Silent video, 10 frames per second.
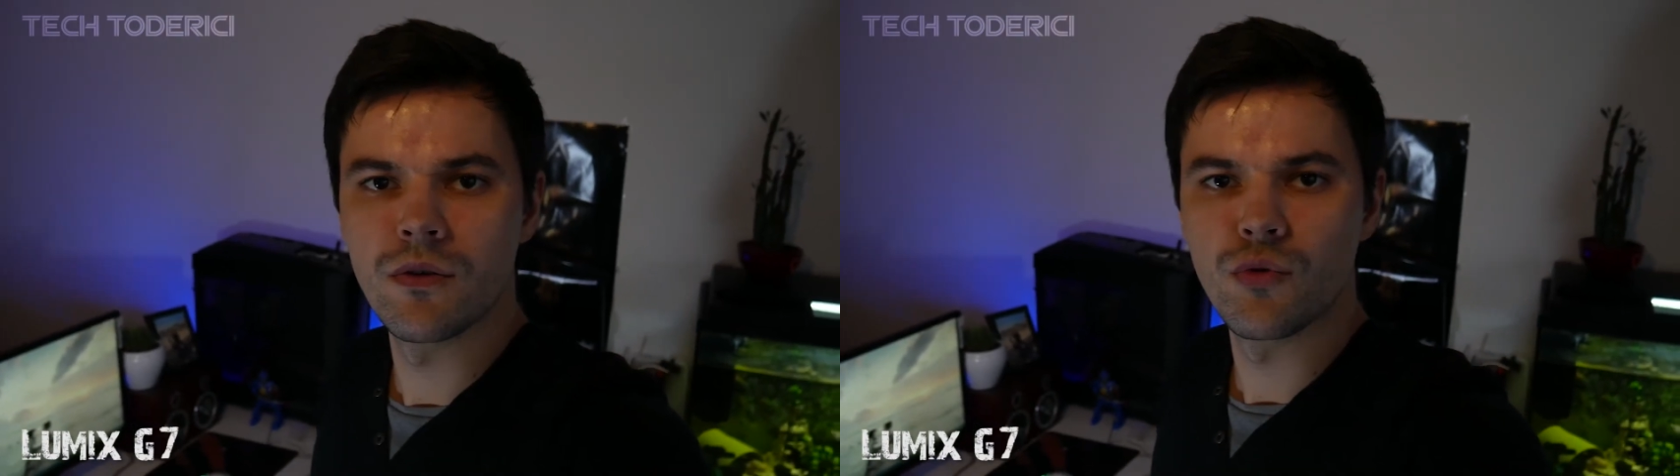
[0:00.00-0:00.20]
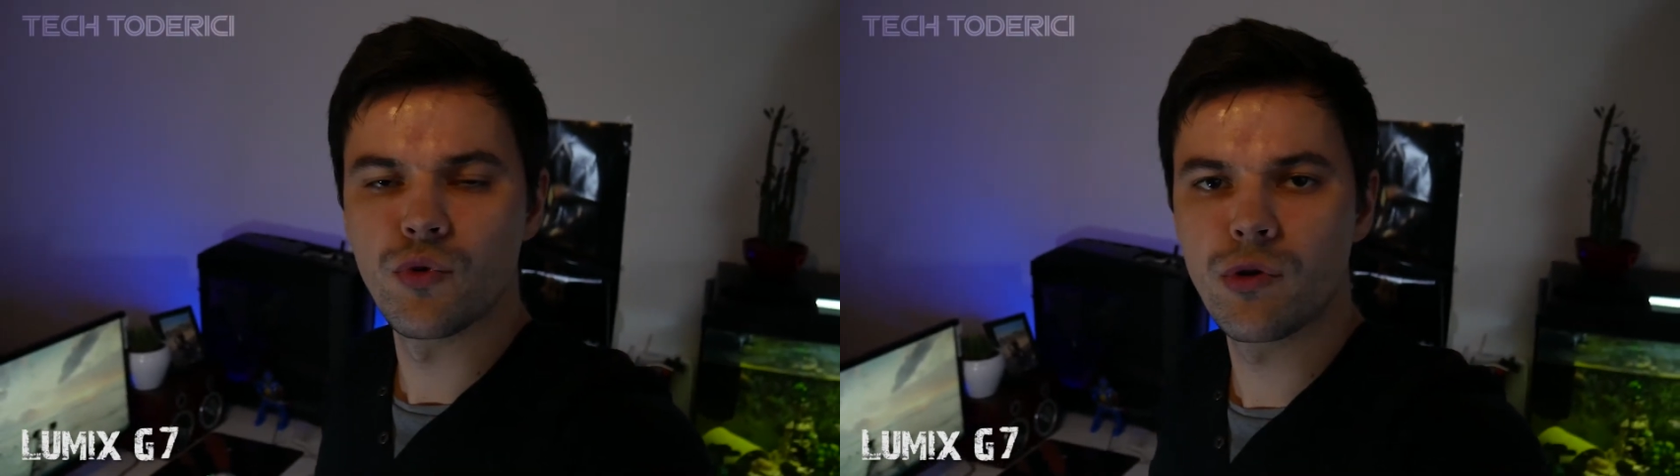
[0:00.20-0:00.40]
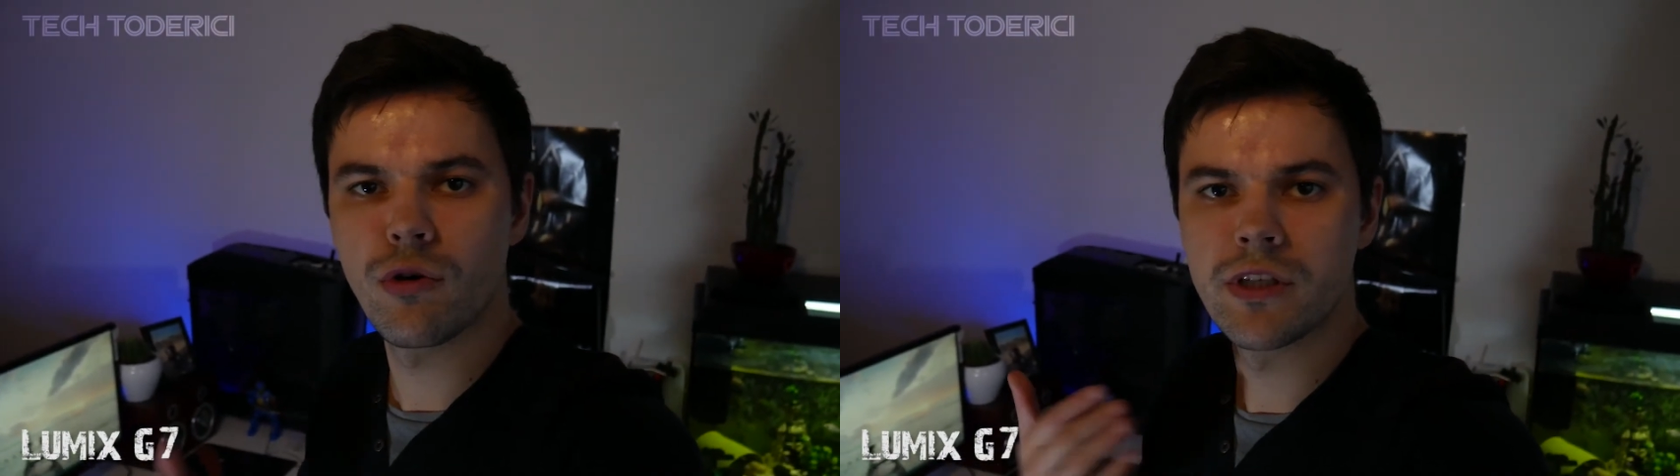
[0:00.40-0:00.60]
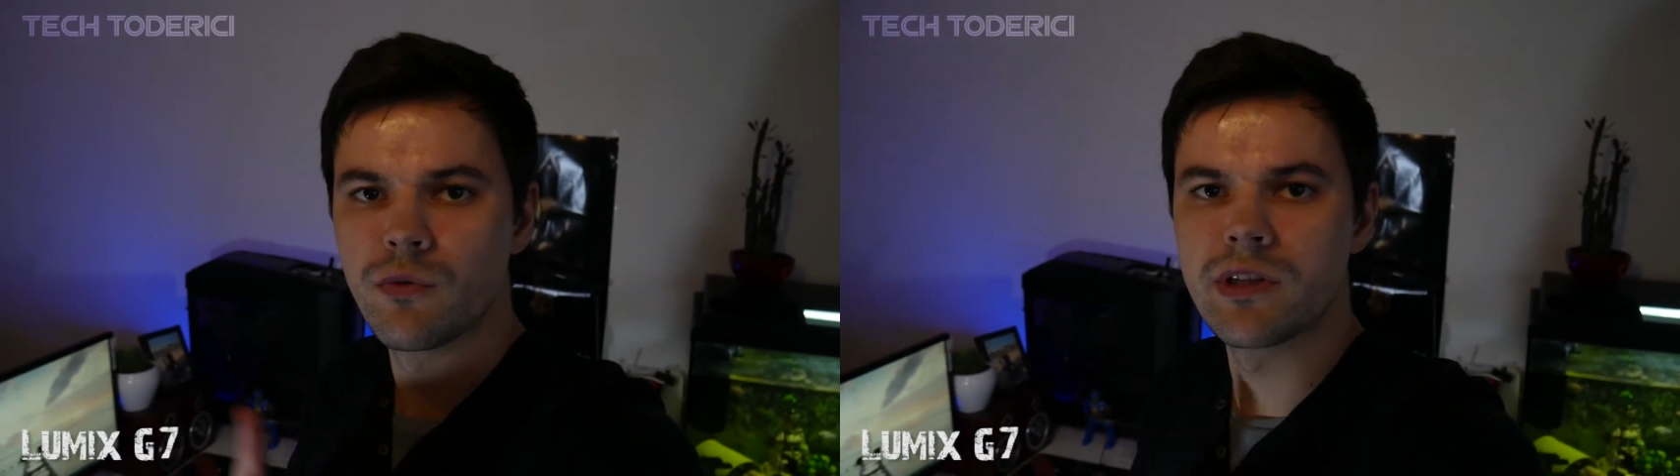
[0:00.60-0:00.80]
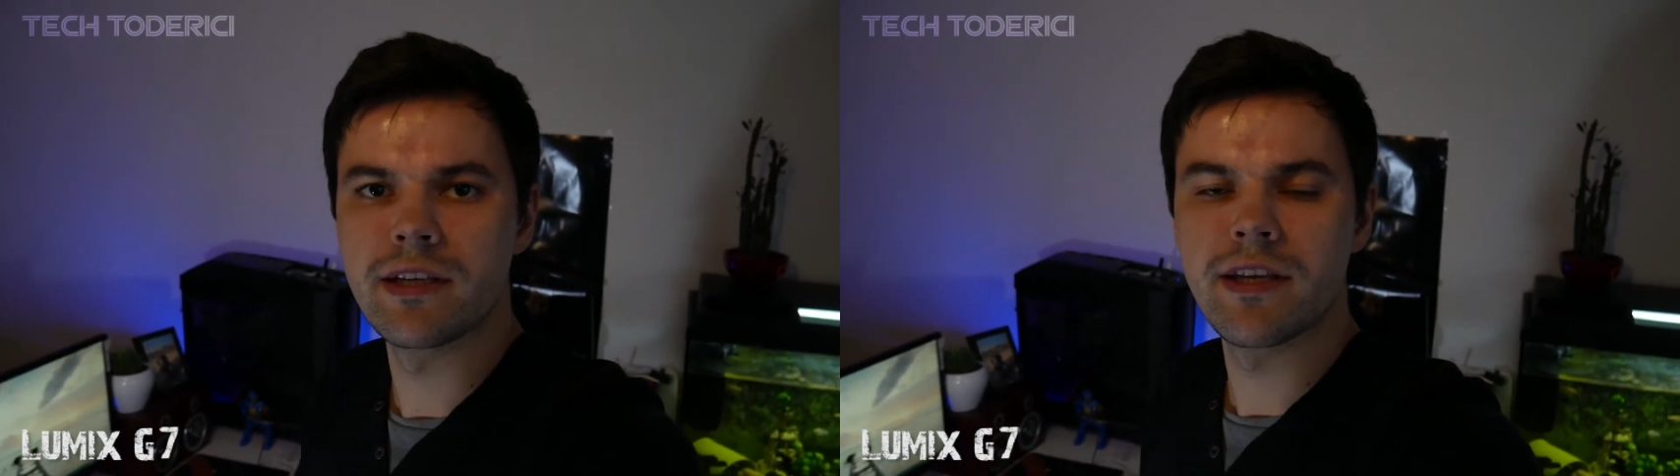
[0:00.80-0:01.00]
Recording
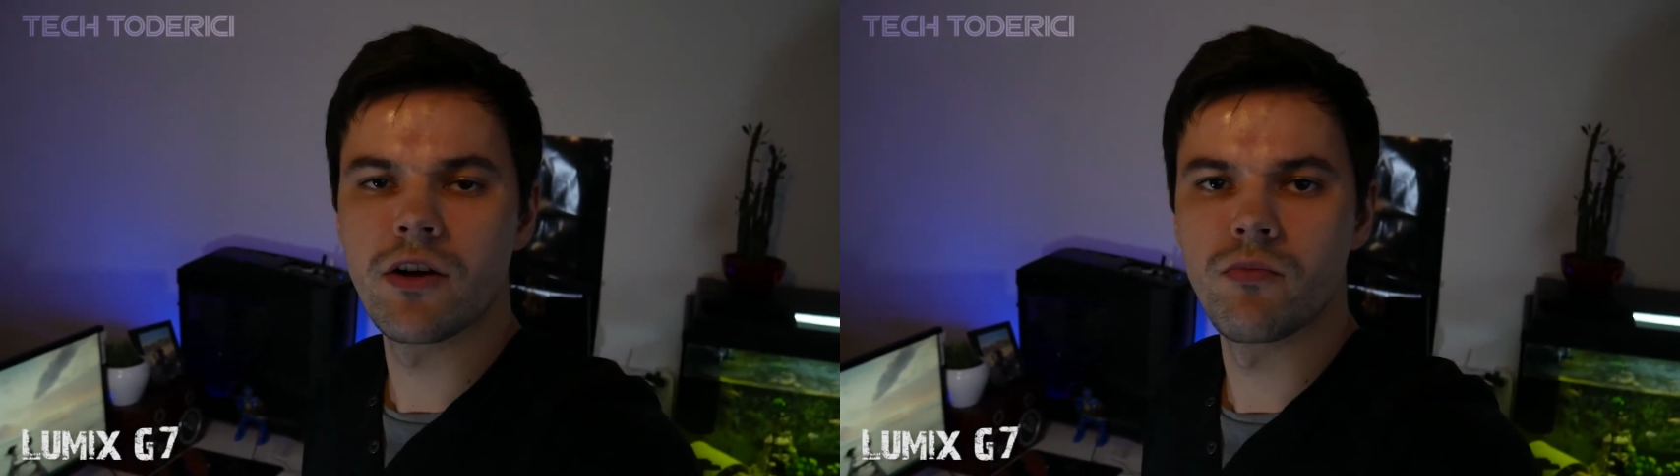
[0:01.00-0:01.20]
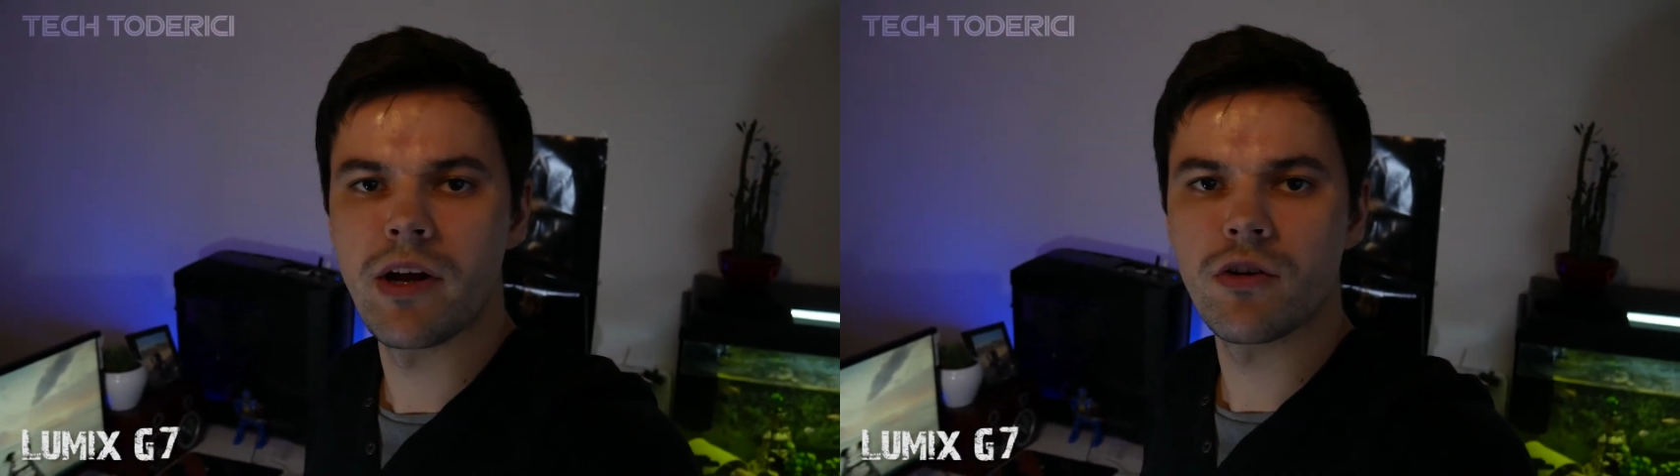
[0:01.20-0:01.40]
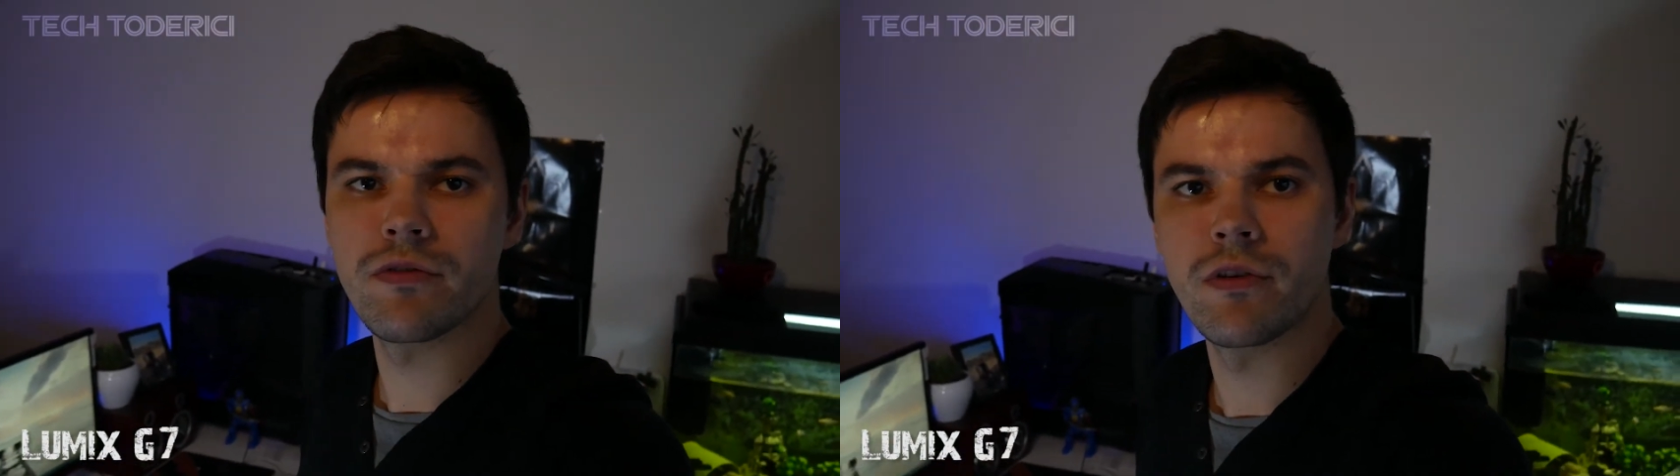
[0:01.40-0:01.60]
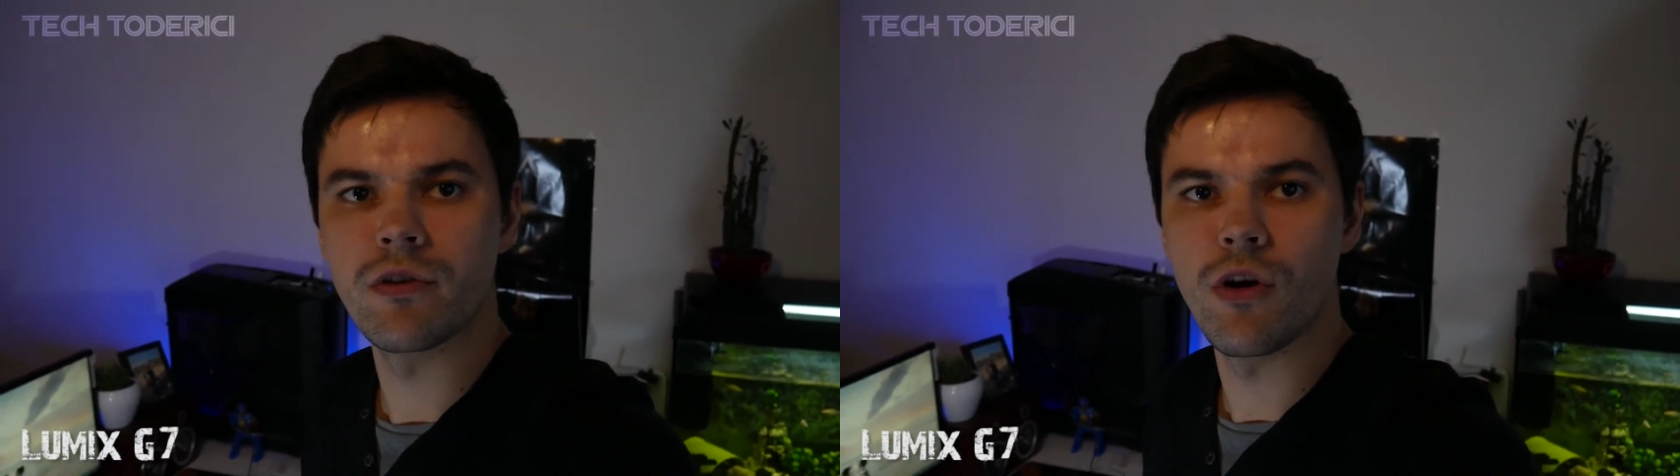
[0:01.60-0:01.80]
with the internal microphone